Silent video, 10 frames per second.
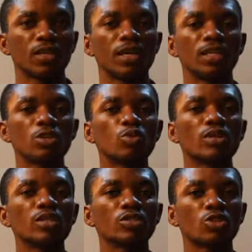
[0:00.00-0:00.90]
a
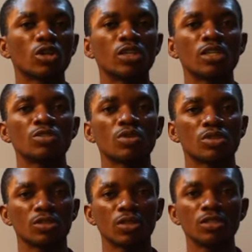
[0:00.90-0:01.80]
liquid turning into a
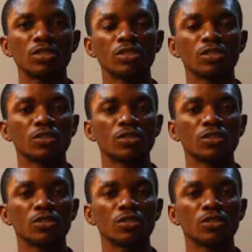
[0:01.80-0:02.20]
solid